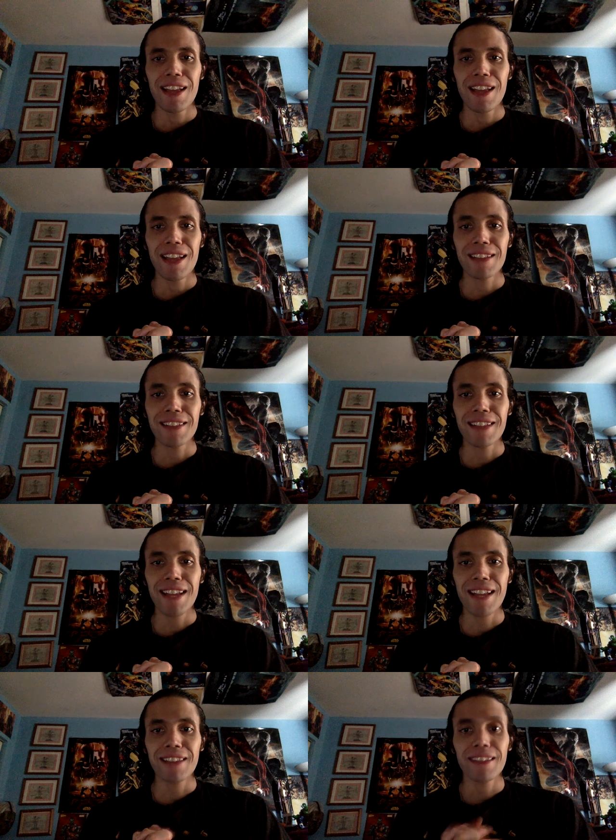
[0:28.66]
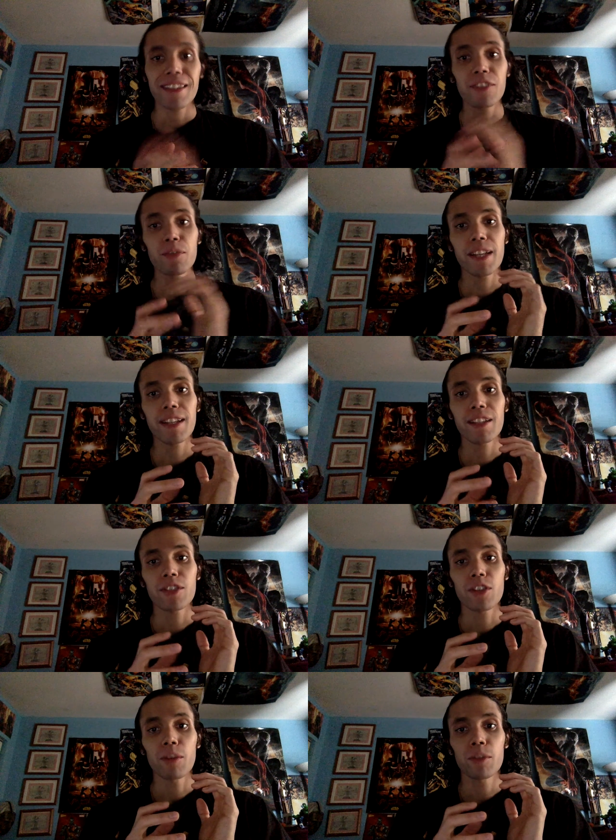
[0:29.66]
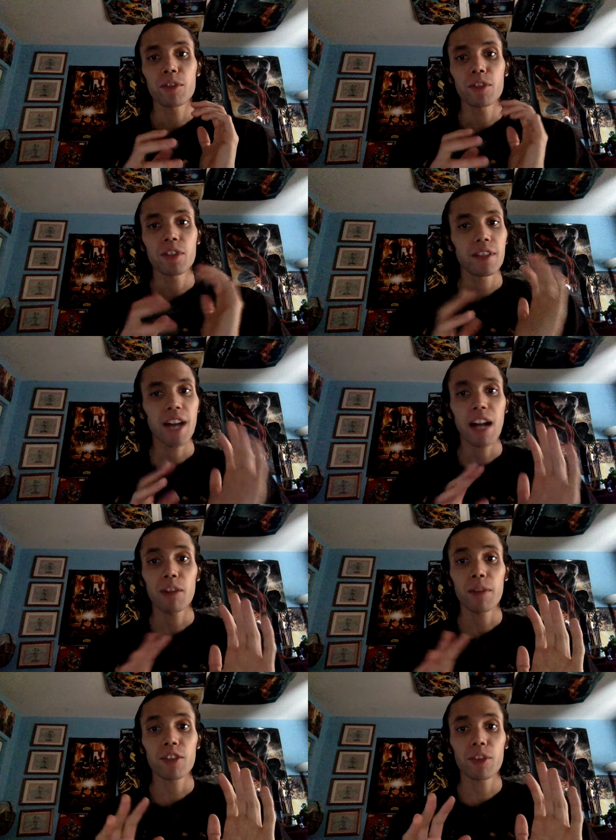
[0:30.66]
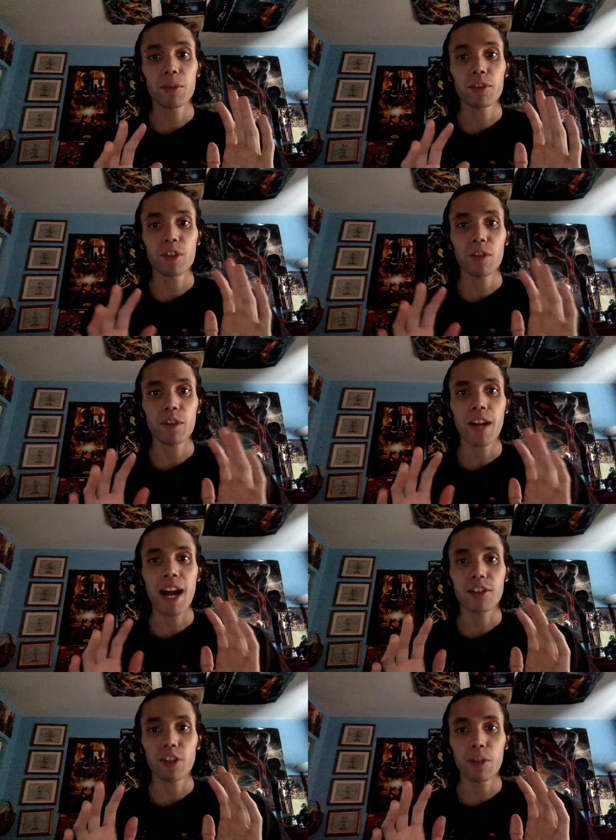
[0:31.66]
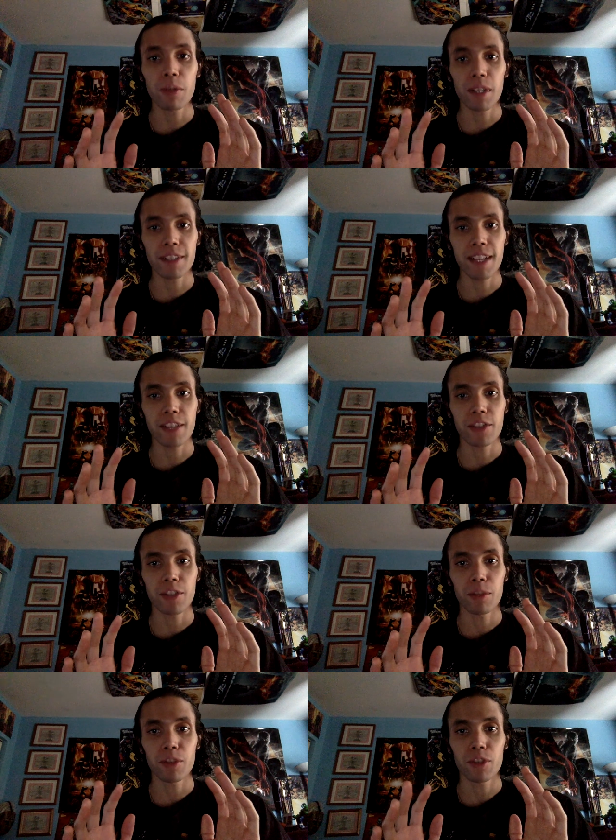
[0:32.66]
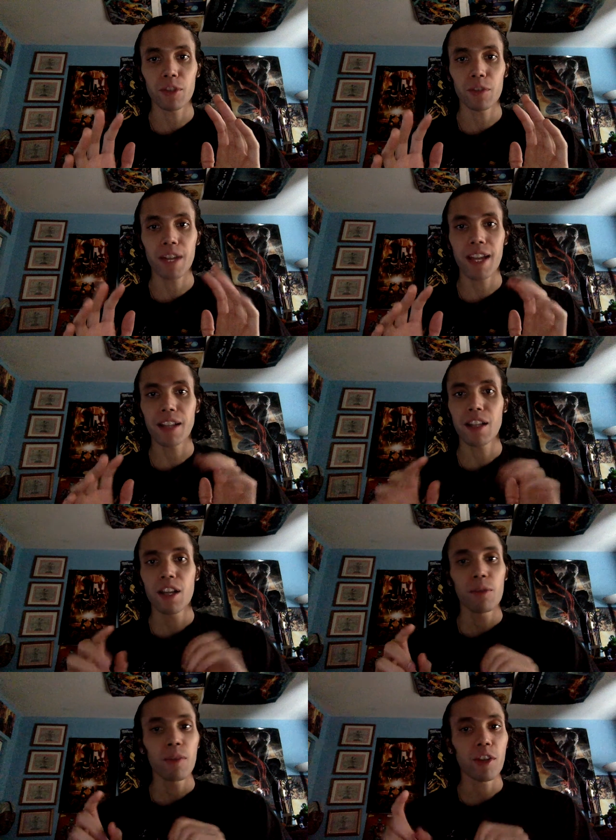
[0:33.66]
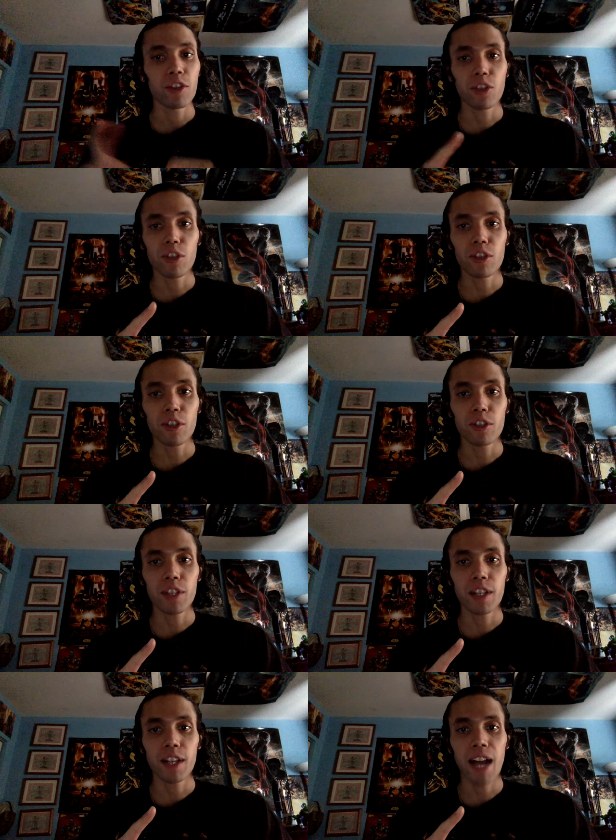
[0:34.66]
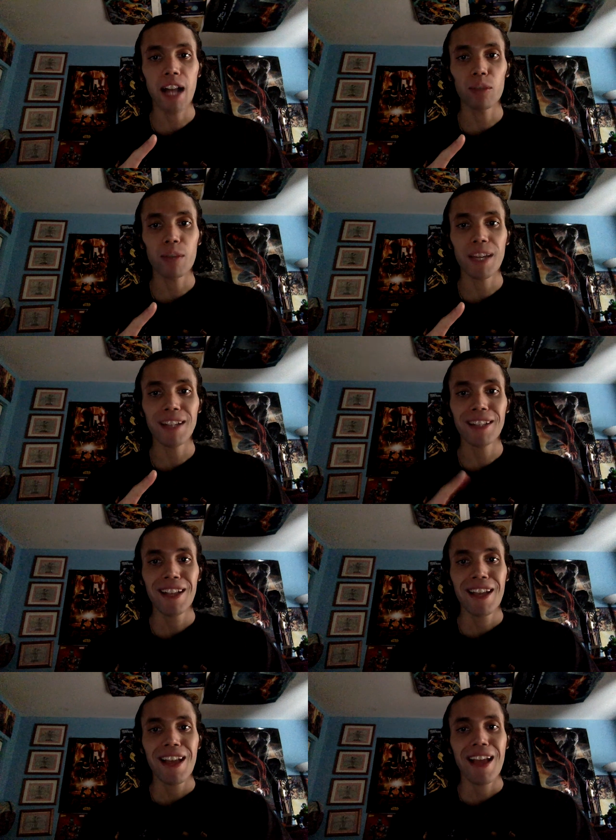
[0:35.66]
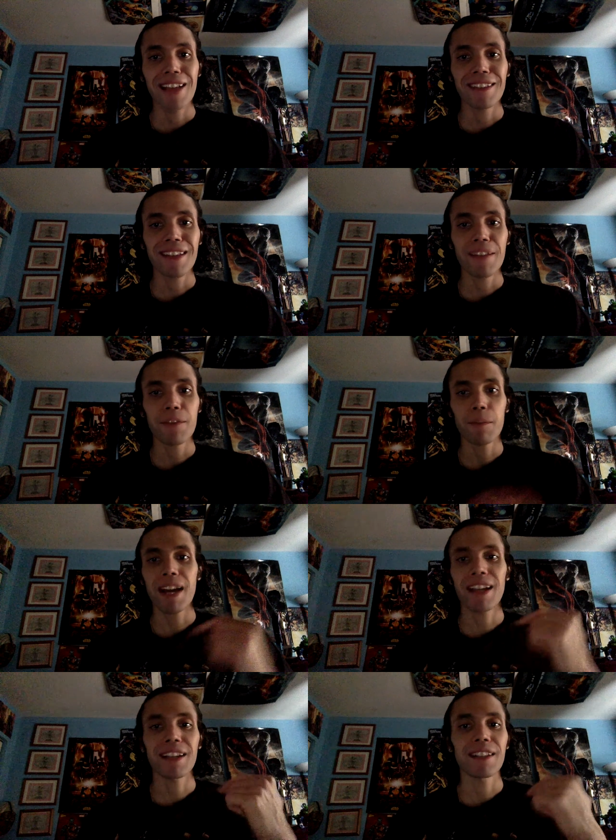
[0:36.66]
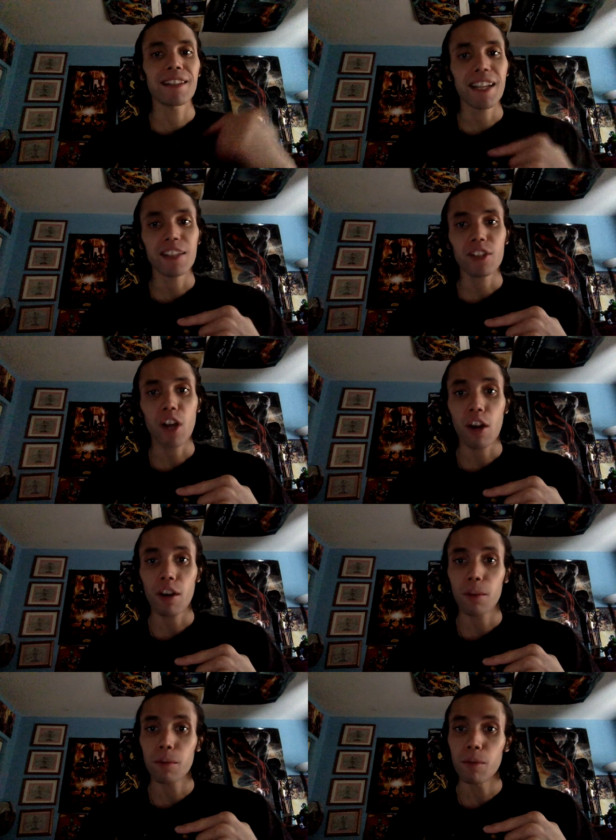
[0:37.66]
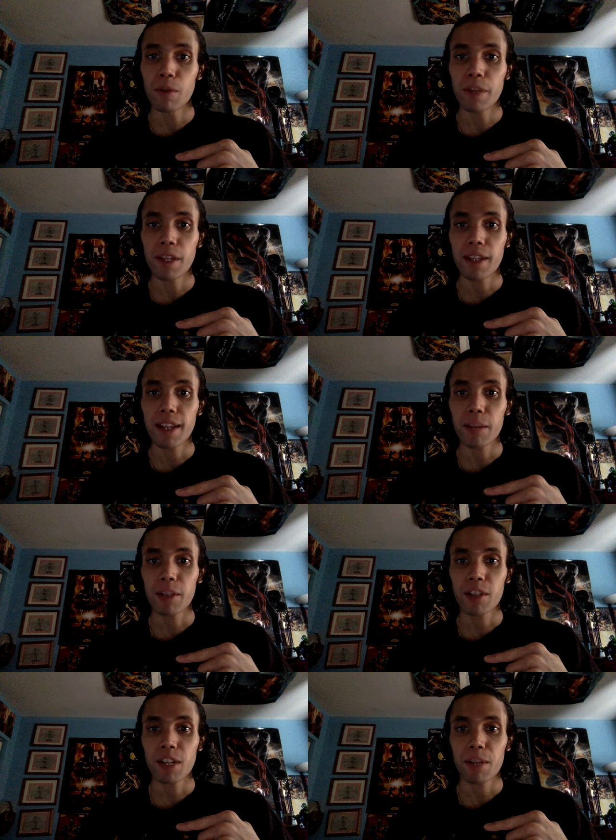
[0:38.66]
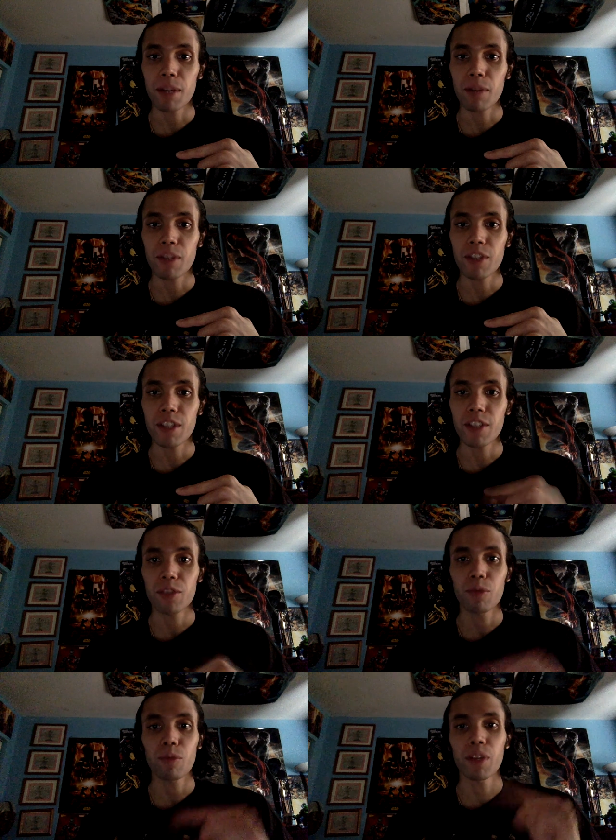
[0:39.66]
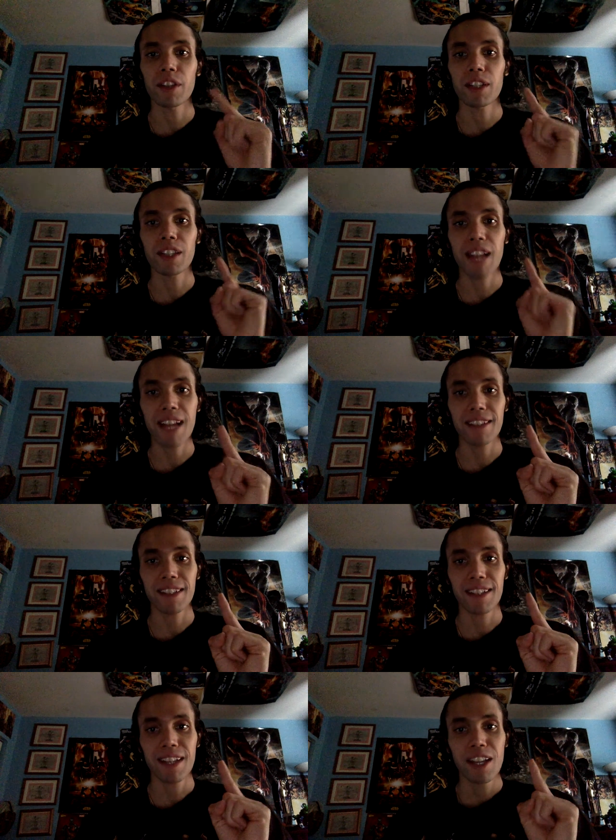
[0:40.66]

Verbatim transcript: And today, this week is almost, Halloween is almost over. October is actually almost over. And we are so close to uh, Halloween. And today for my next horror movie that I'll be talking about, which is one of the classic